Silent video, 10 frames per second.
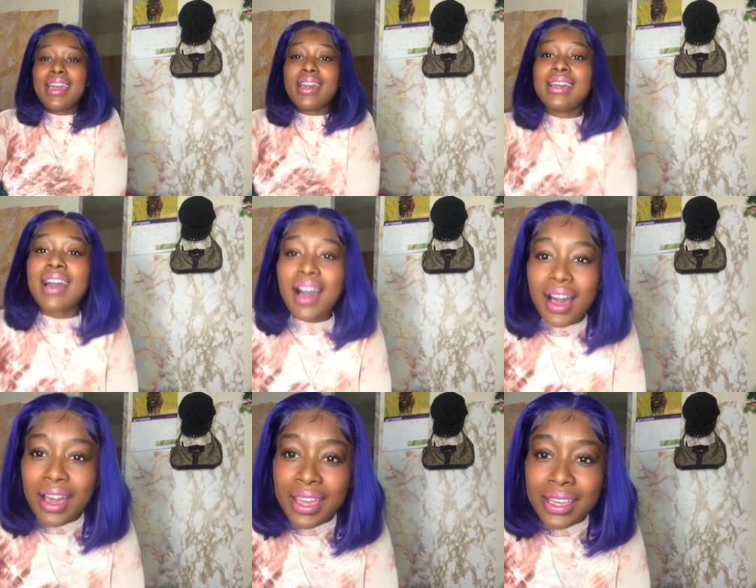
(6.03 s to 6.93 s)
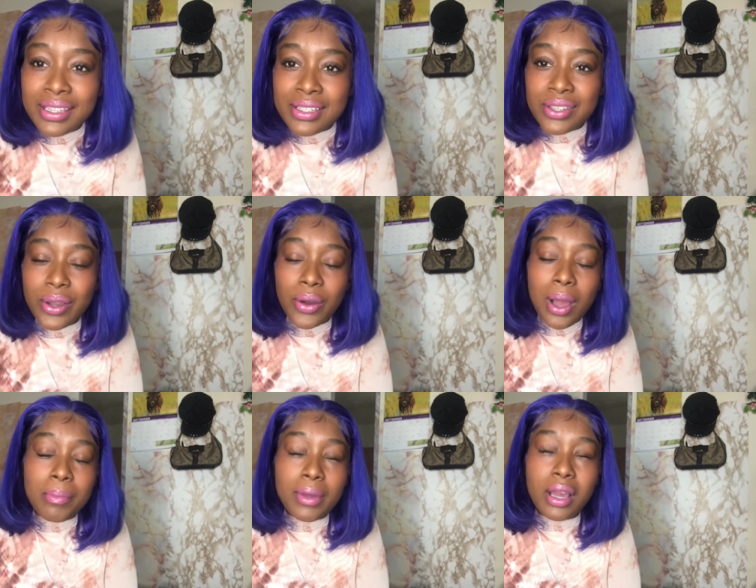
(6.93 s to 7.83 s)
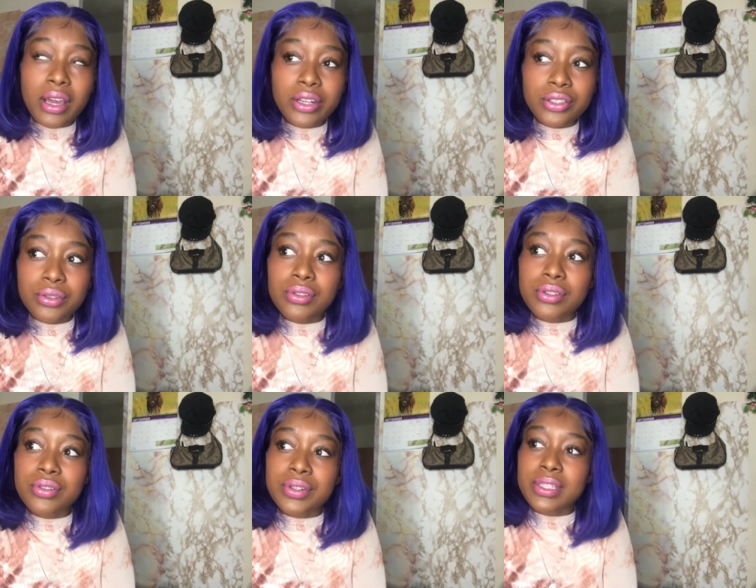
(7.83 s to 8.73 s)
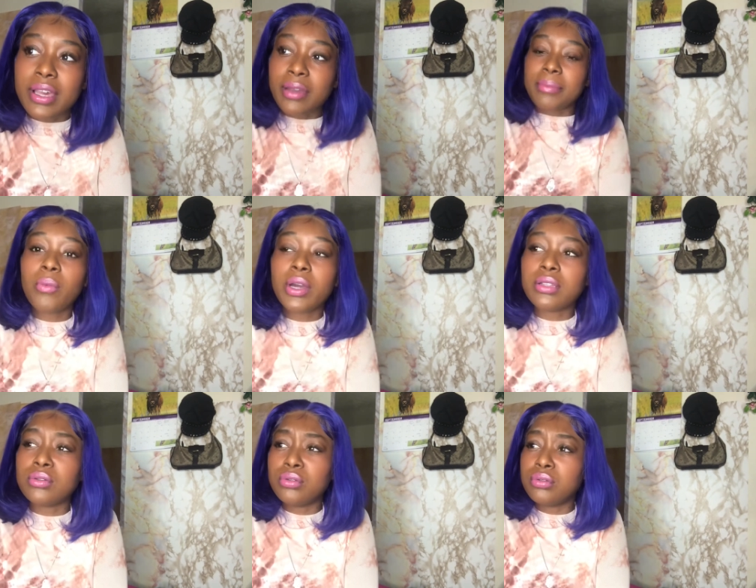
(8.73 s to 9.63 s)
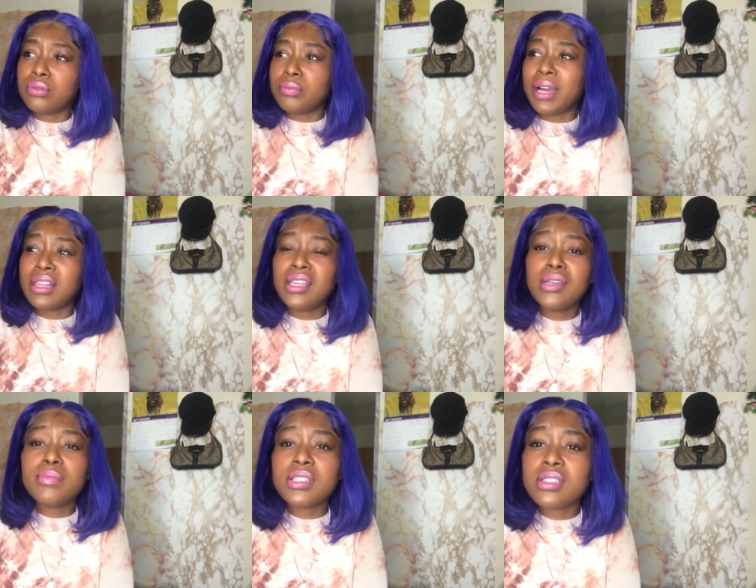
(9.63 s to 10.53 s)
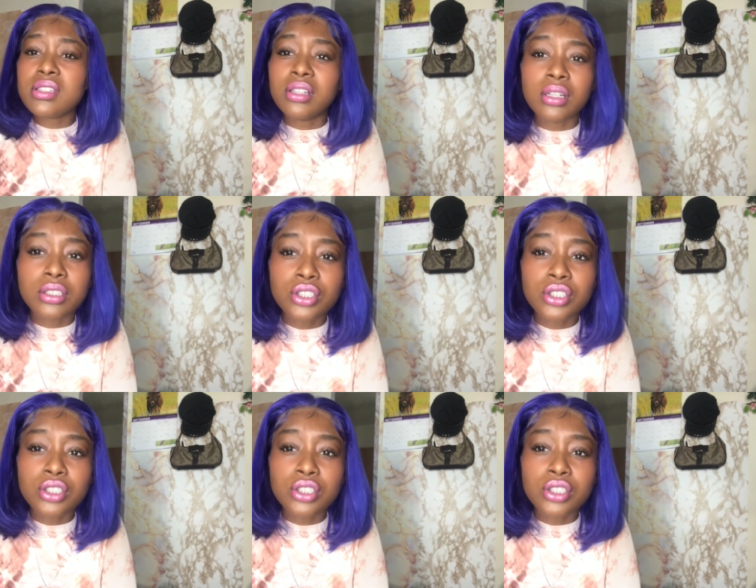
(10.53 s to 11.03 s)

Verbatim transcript: guys so i'm gonna do the story time went ooh my lips look